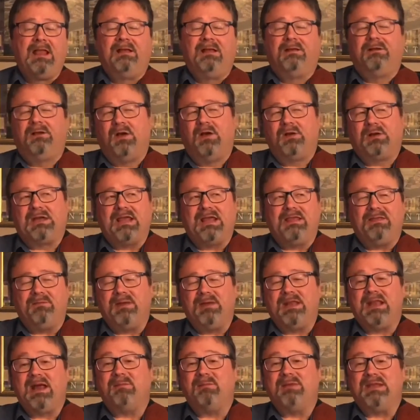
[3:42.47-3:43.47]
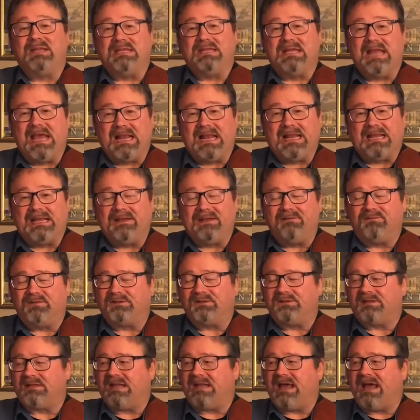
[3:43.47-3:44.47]
Okay, they may not be yelling if it's
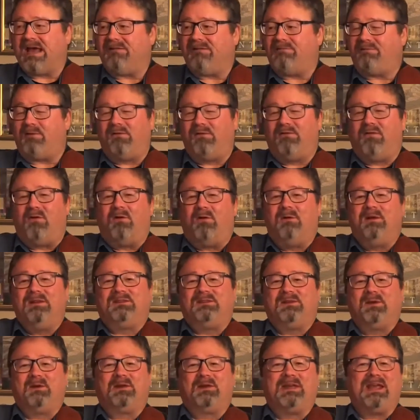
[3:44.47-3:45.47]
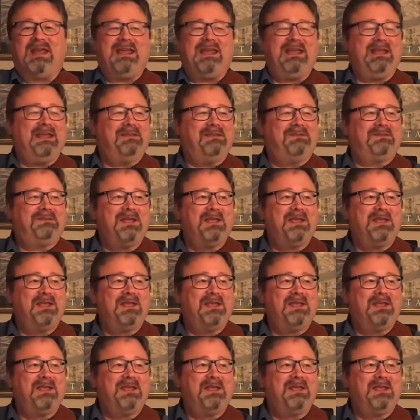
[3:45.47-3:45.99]
a live performance, okay?